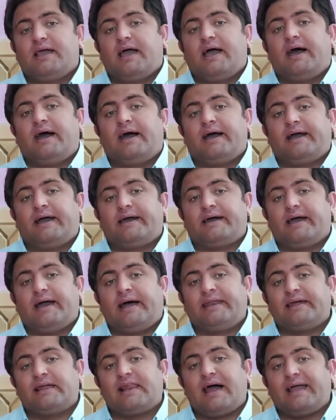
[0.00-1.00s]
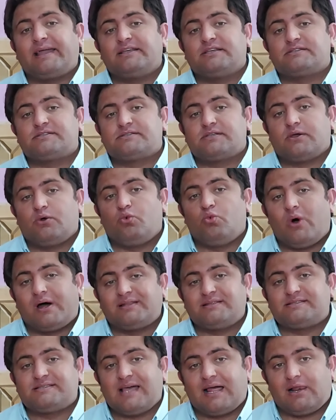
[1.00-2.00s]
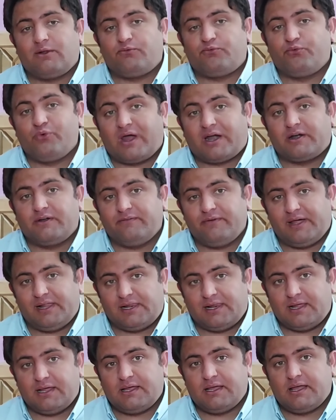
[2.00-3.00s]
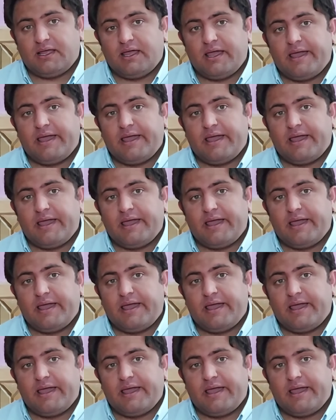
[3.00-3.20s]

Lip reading: analyze oneself very well.